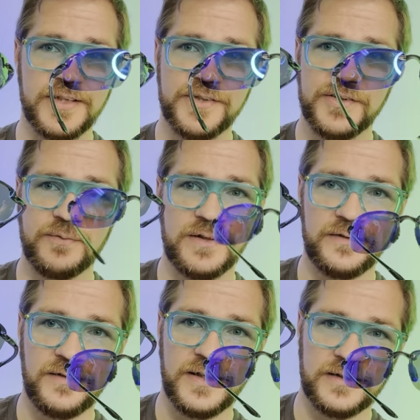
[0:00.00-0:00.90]
It's just whether
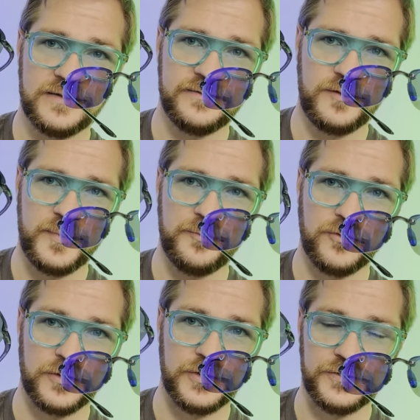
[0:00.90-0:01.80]
you like the little bit
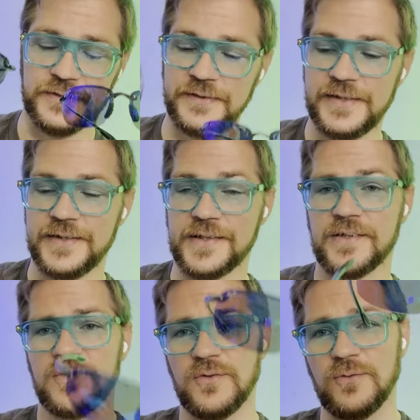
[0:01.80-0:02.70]
more golden
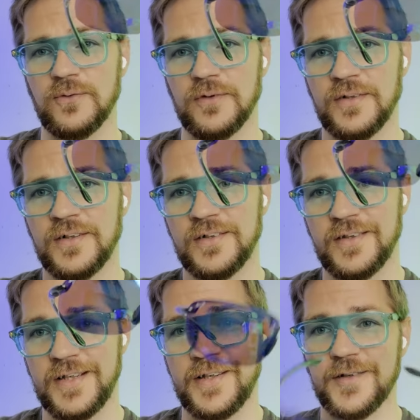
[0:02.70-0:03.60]
lens or
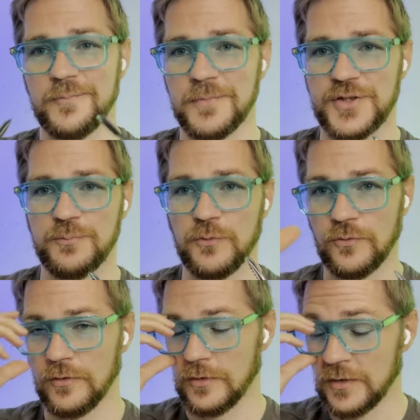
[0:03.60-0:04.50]
the much
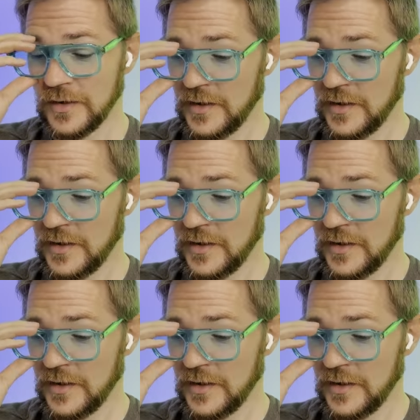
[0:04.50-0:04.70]
more,